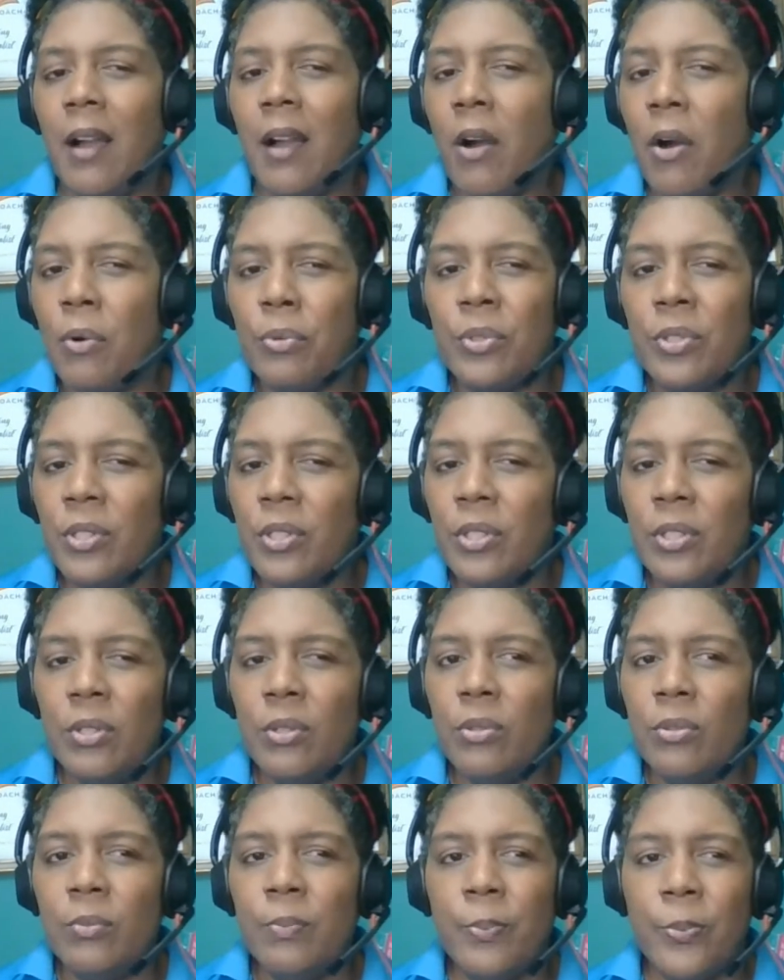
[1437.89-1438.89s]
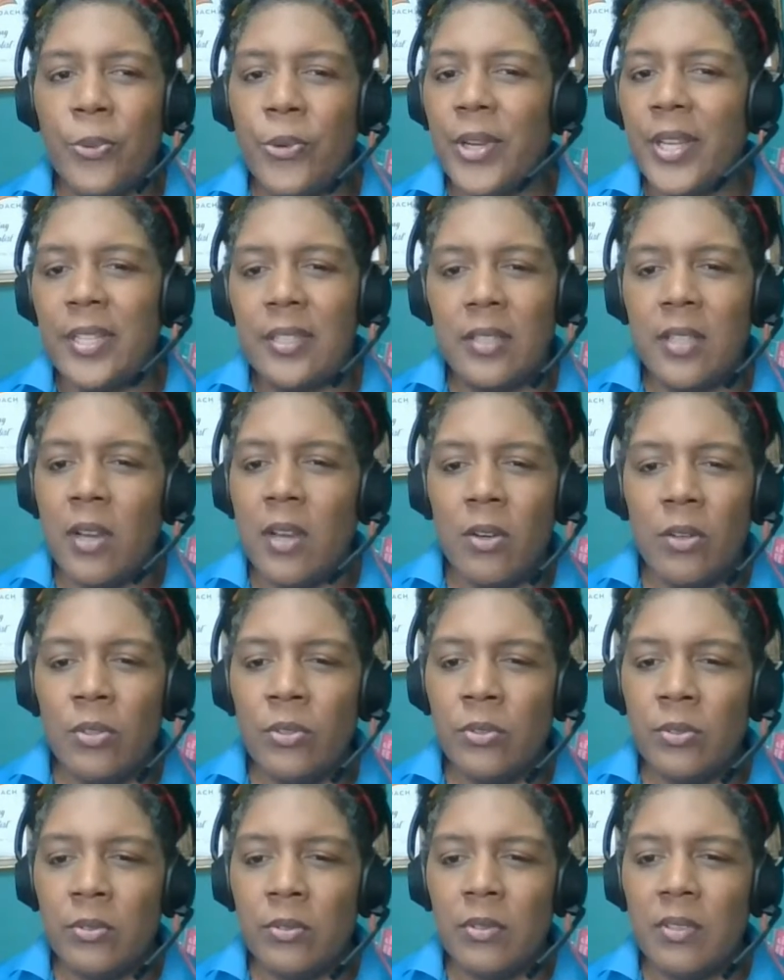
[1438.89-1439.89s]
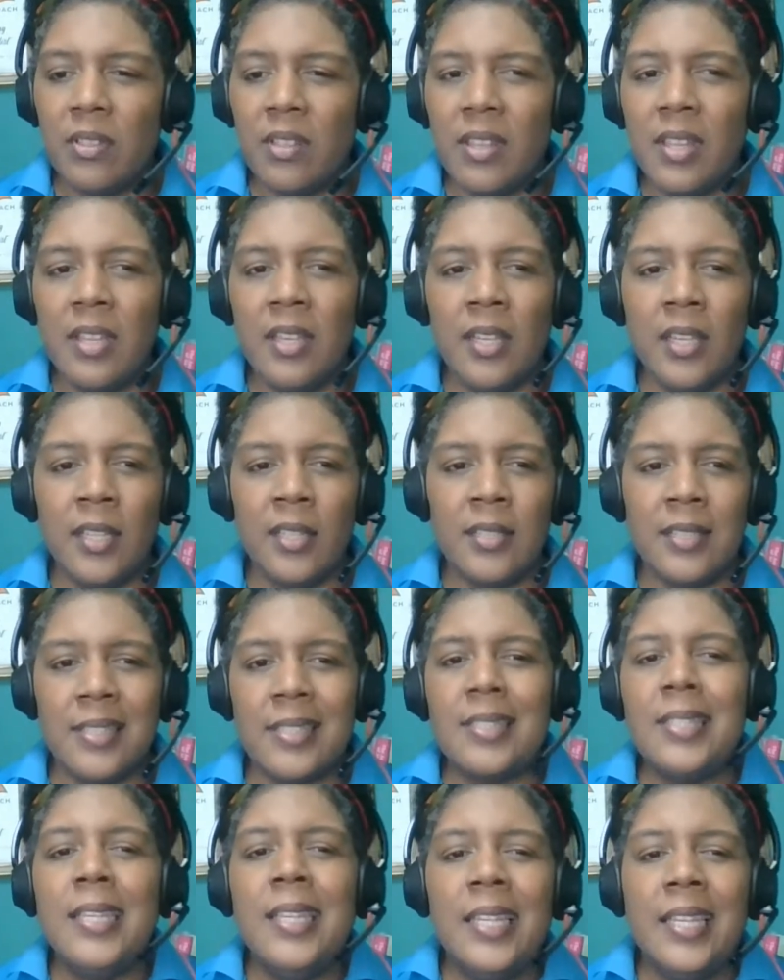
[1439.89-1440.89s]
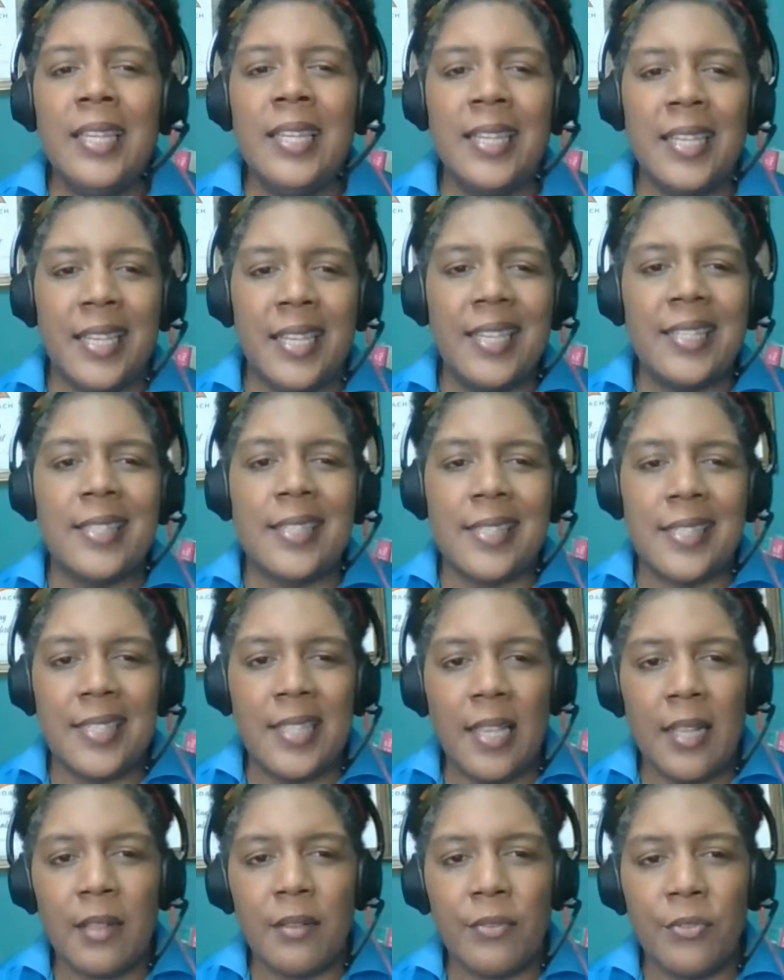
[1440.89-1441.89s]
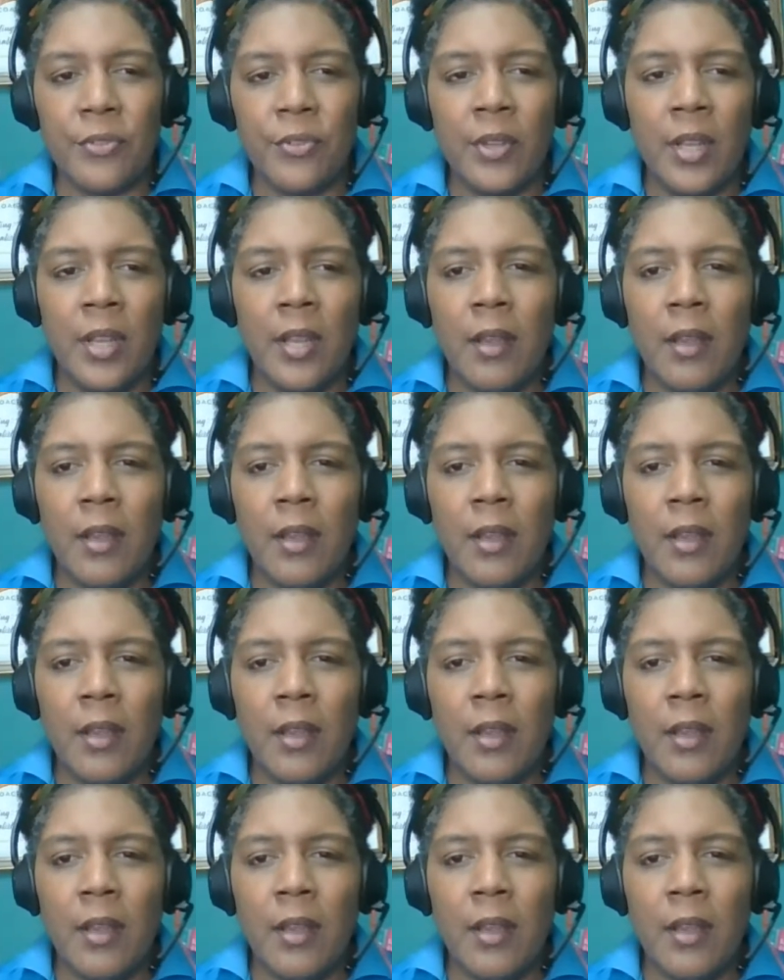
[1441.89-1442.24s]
how do you break down the stealing itself?